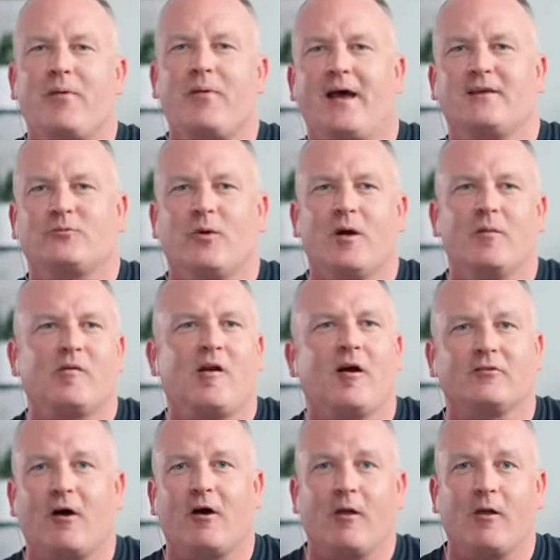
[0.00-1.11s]
our past
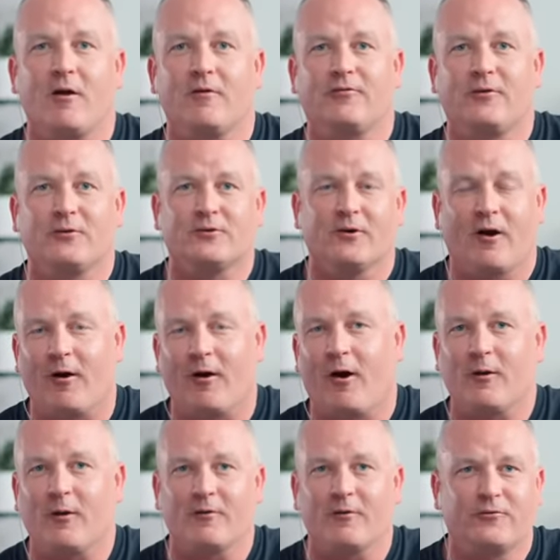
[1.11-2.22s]
webinars, all our future, uh,
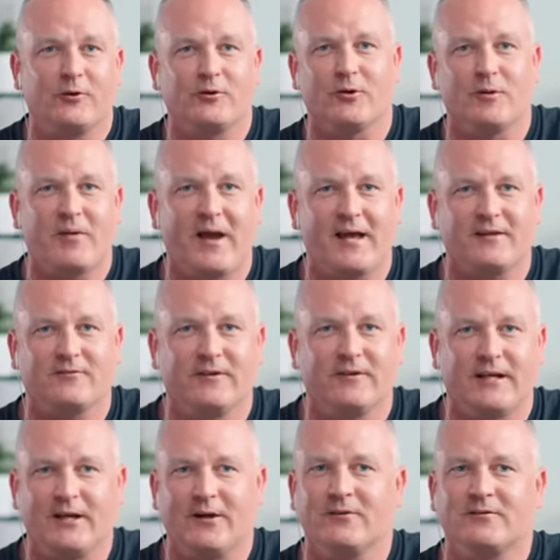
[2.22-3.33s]
all our future and past
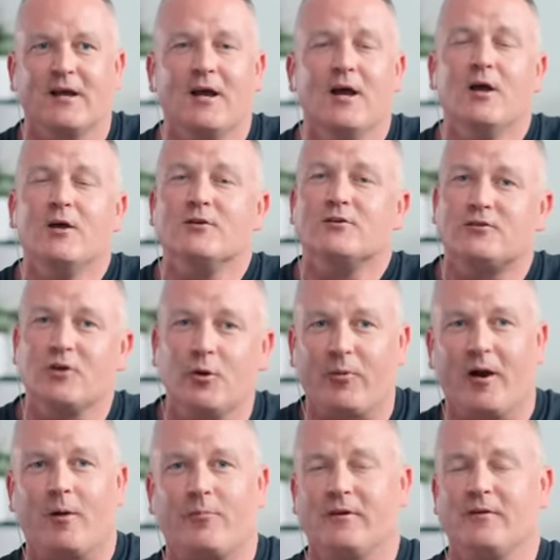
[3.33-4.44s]
videos.
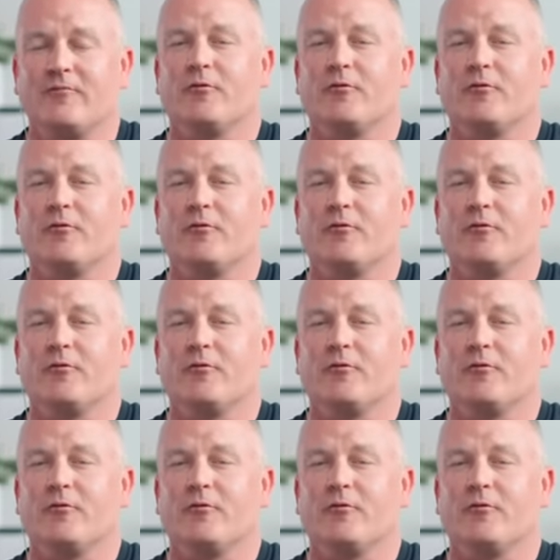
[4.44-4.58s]
Super helpful